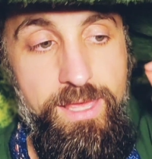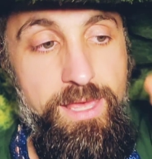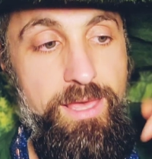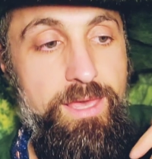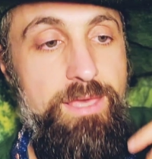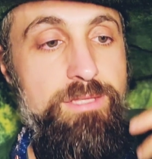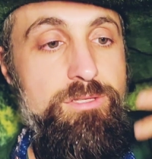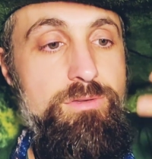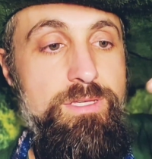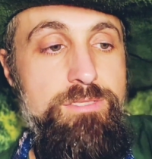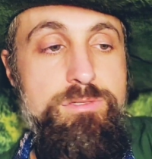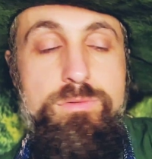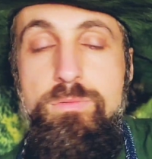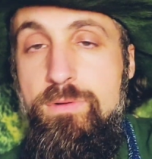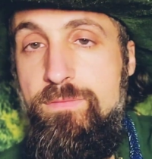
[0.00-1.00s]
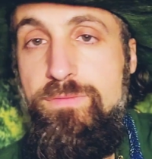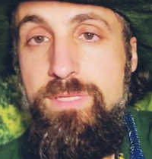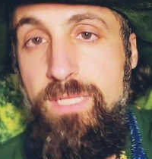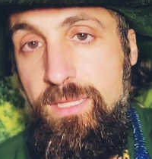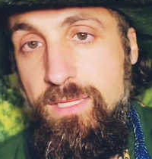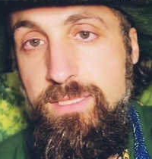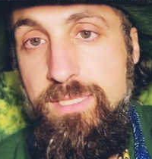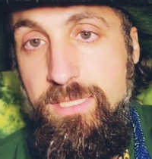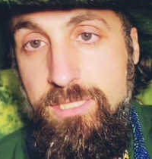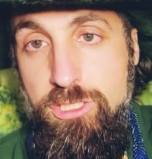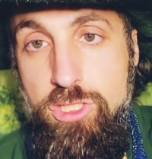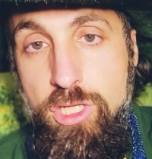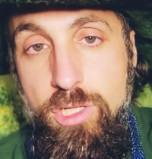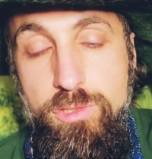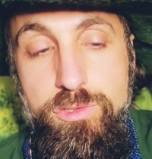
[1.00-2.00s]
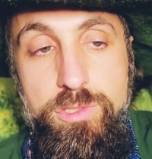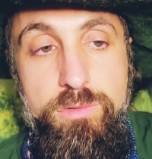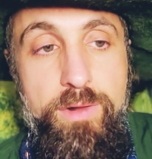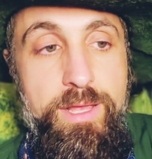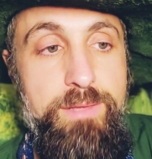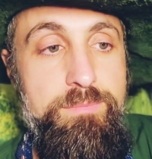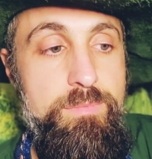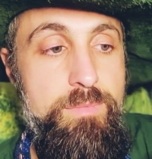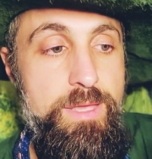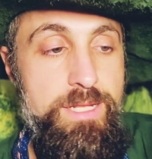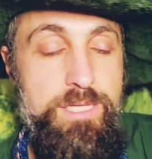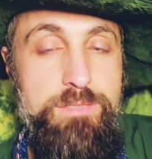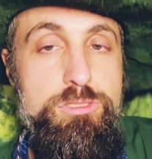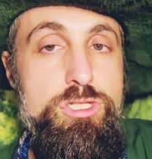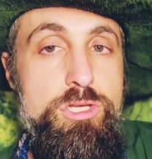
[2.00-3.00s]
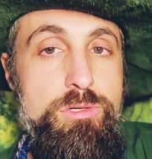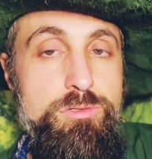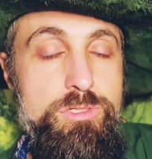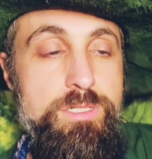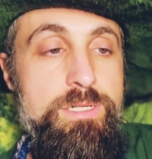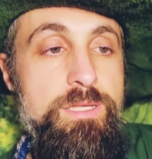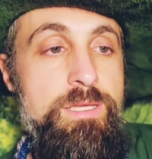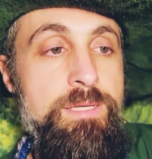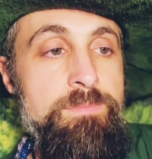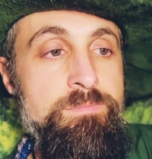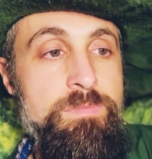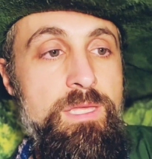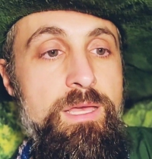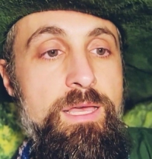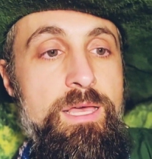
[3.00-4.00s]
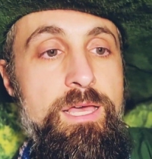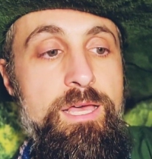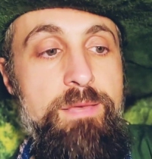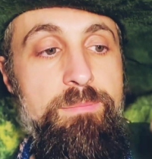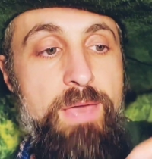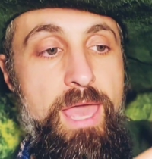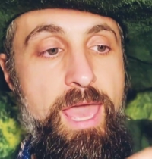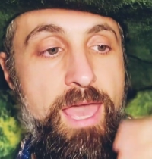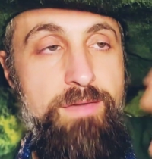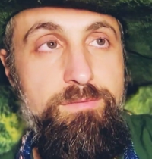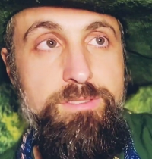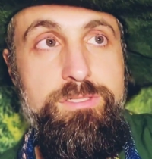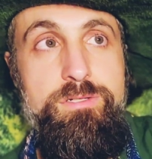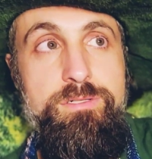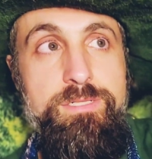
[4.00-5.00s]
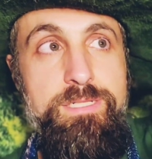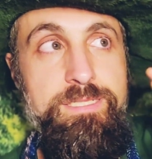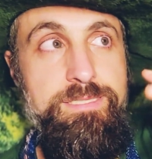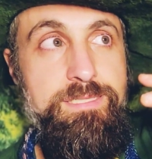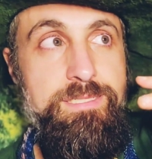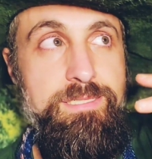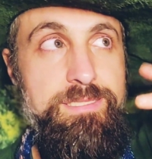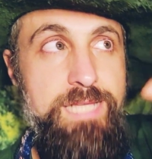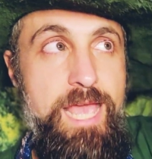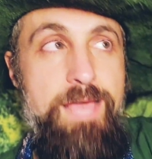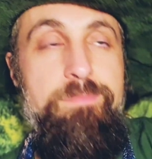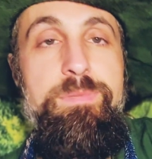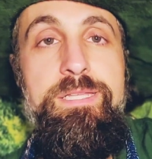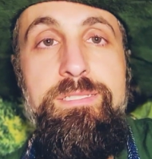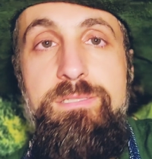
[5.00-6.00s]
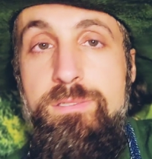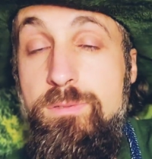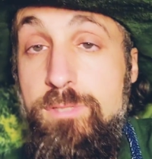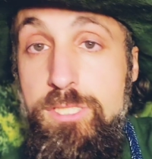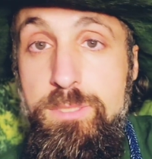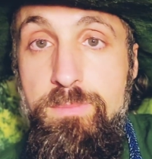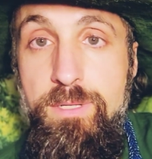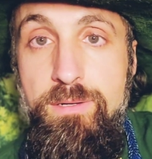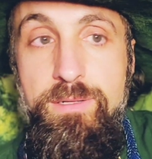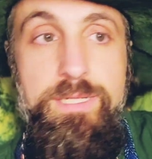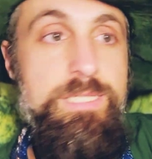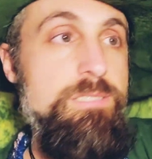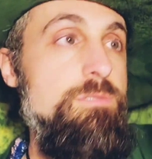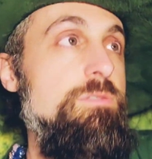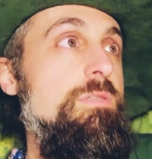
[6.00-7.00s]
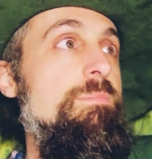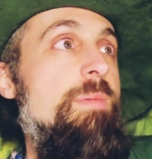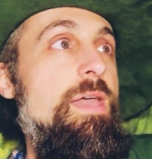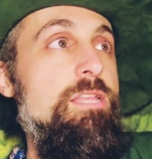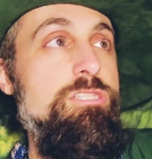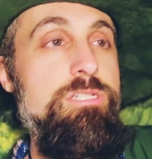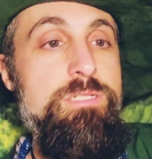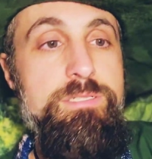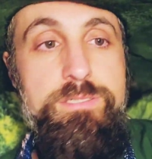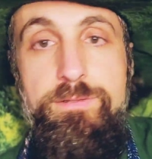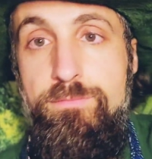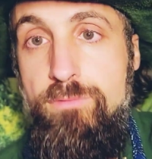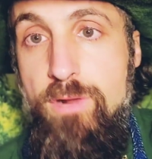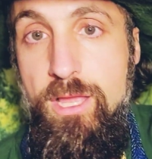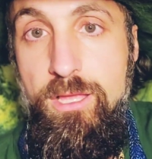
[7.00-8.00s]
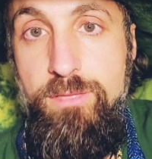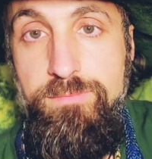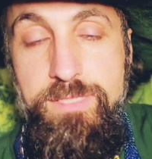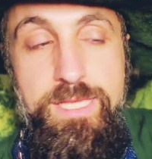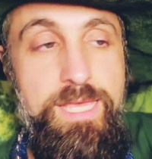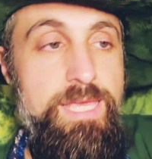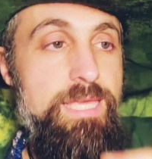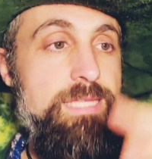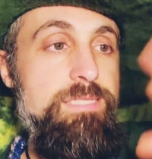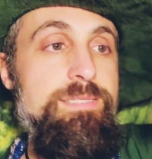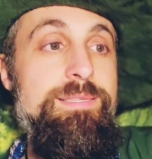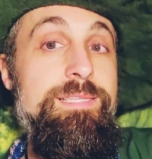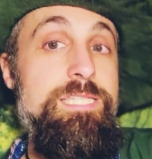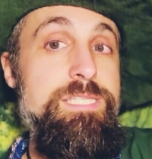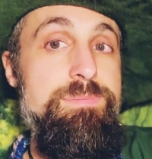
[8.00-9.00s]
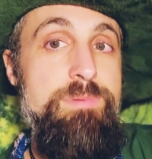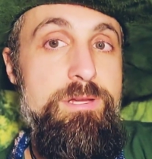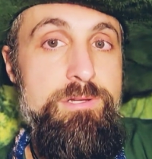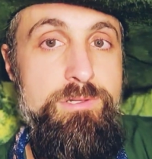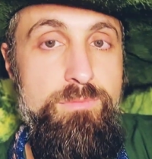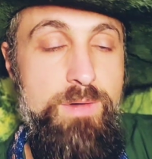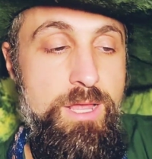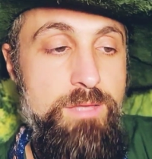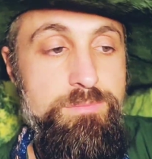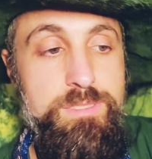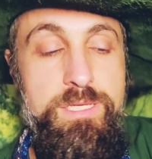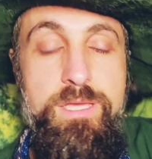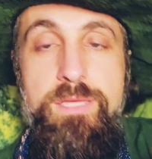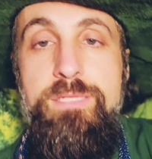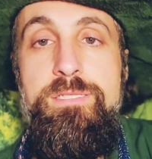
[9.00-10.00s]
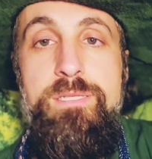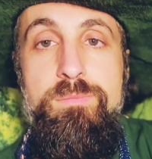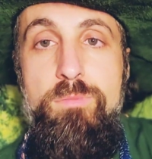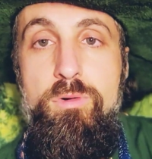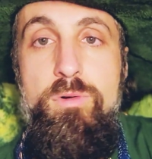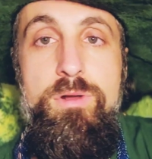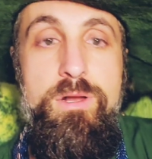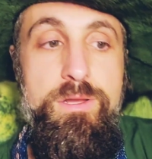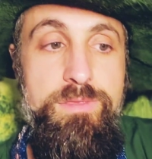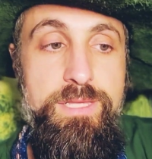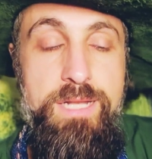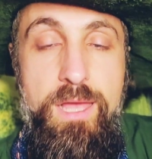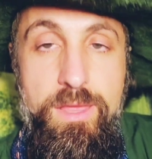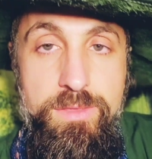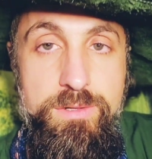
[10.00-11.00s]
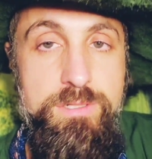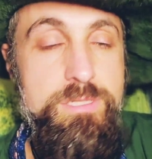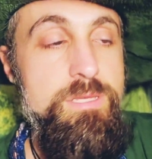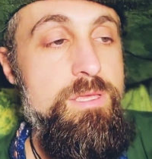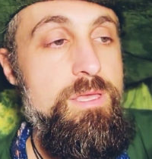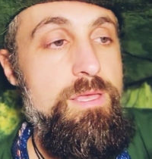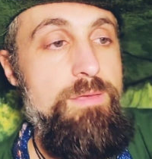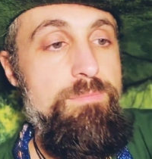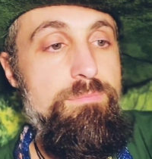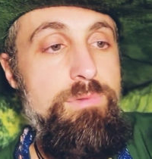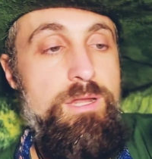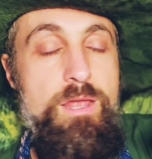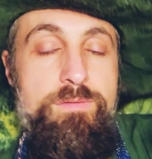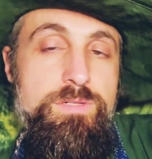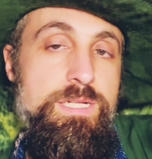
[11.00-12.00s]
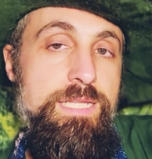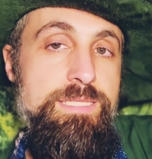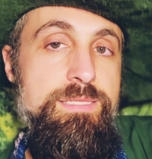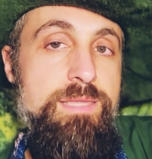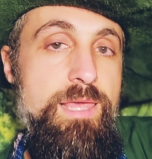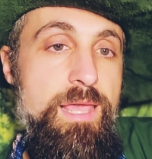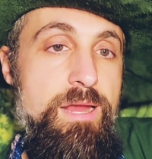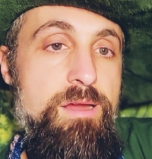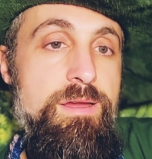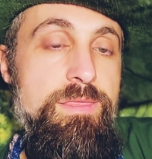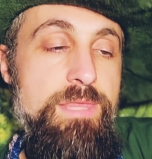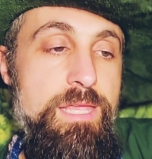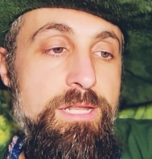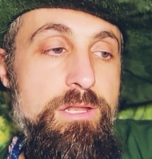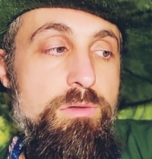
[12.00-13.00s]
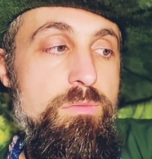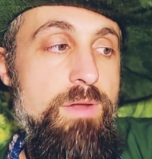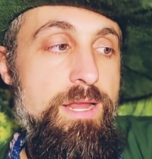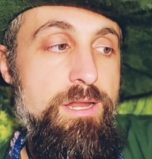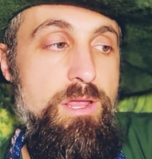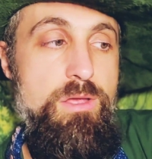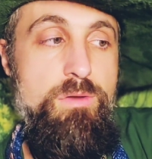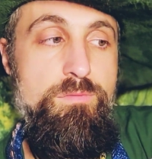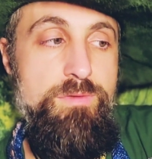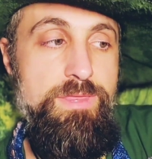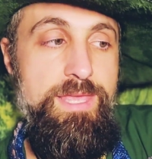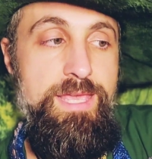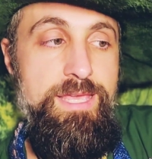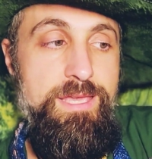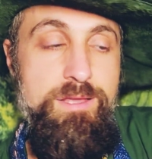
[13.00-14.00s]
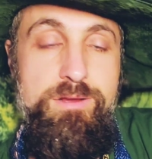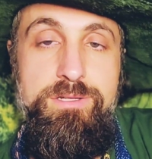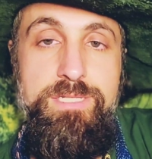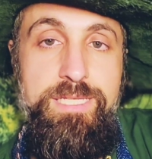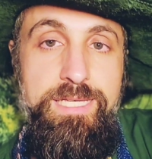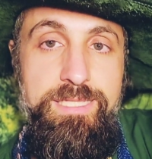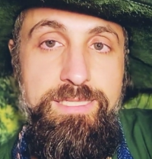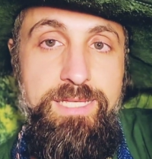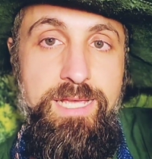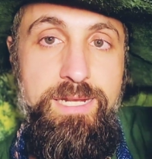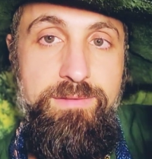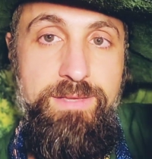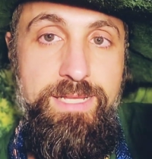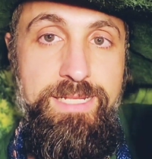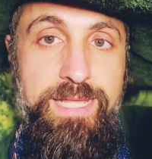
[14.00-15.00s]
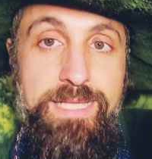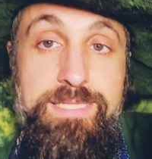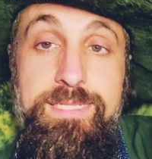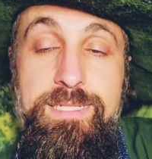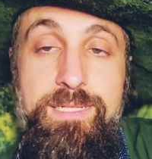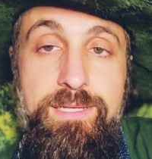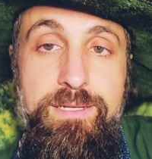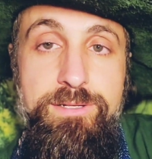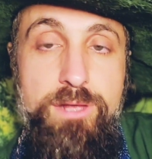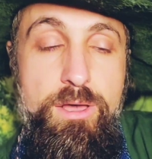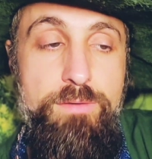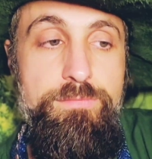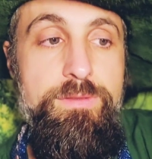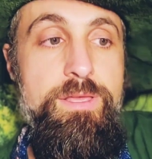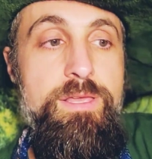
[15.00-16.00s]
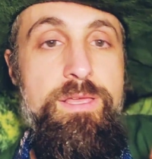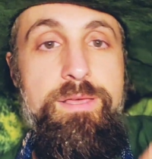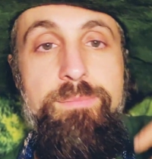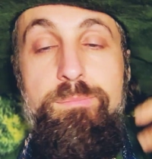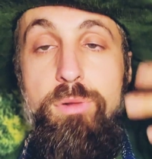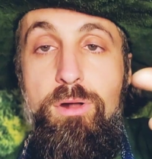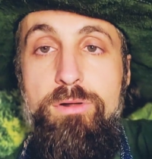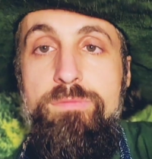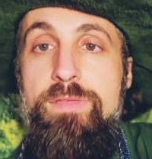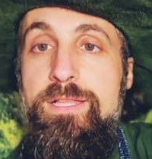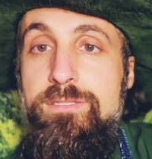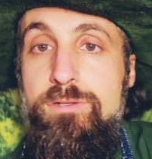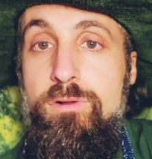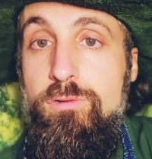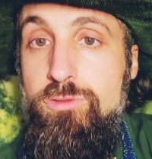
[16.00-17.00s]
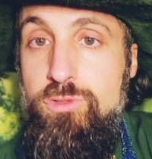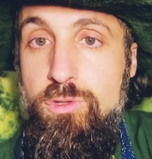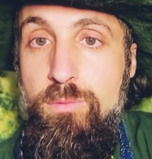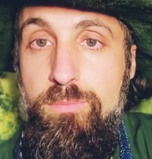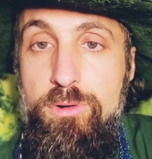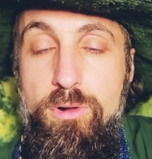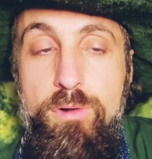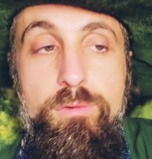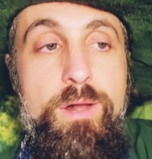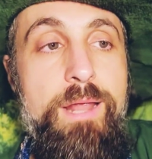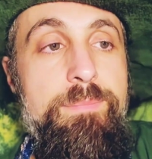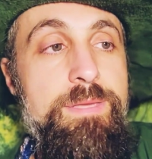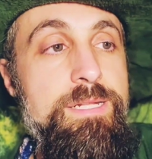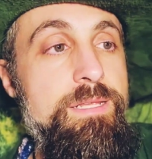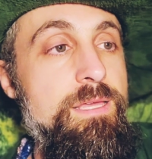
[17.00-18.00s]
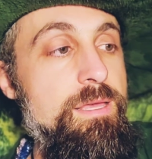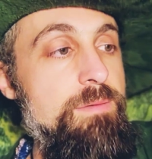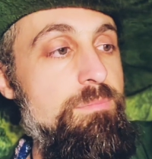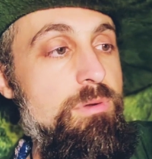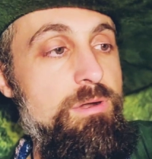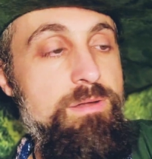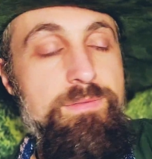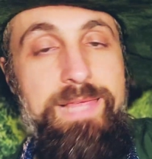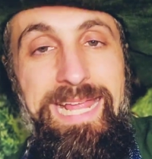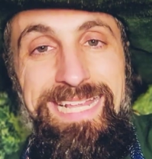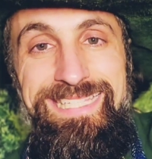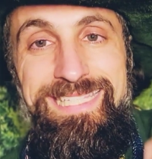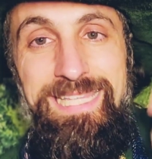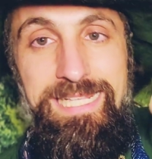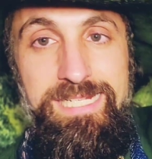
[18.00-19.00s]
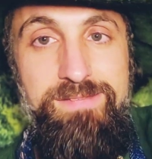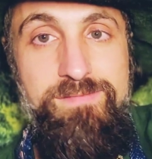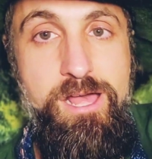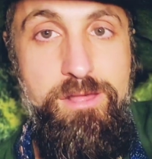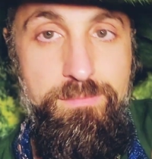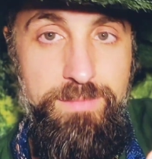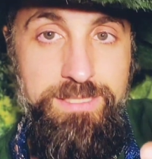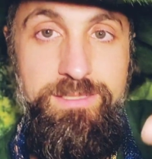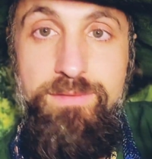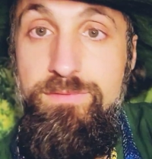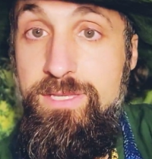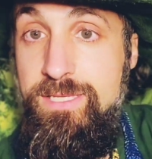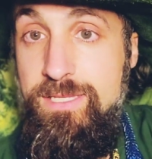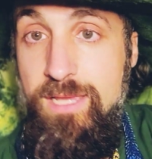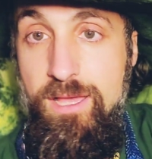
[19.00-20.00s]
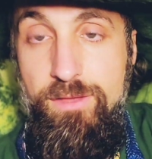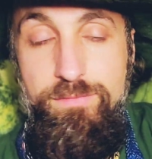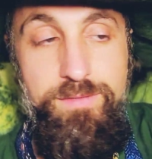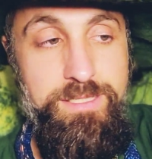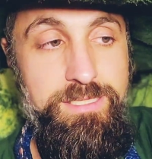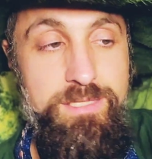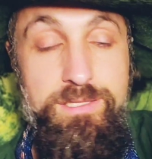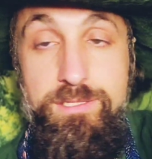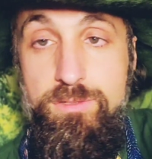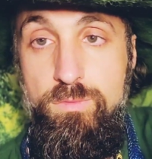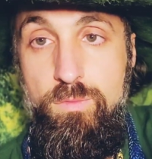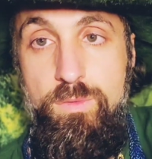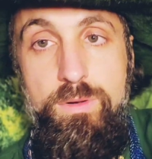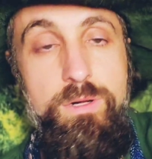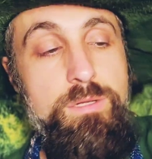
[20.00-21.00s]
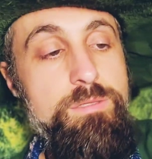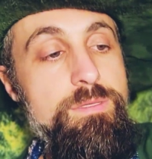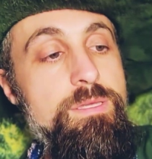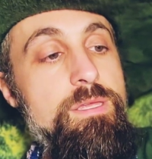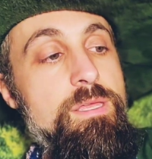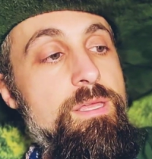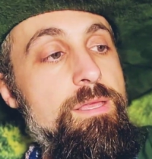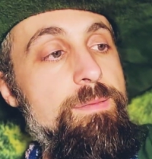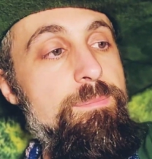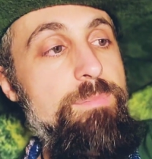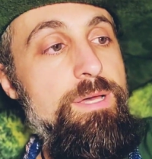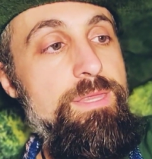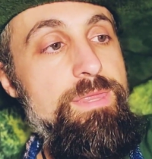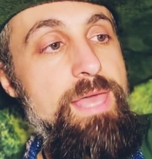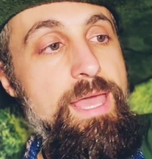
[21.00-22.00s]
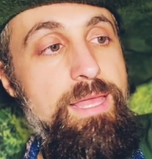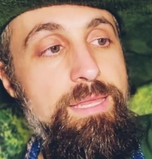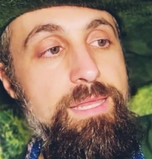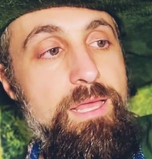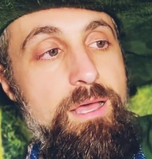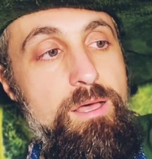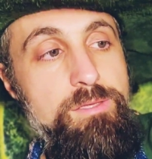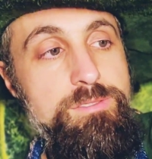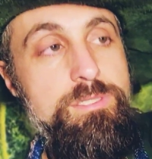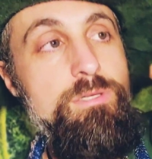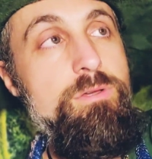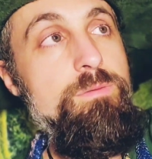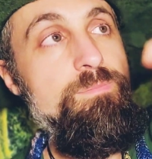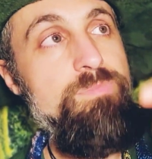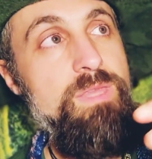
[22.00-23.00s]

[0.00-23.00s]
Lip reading: And you can sort of see this in children, right? Many children have a certain tap into their spirit, into the imaginative realms, into the spirit realms, some more than others, but often it's there, and then right over the years it gets kind of condensed and cut off. Part of that's cultural programming, part of that is the development of the self into this world, but that also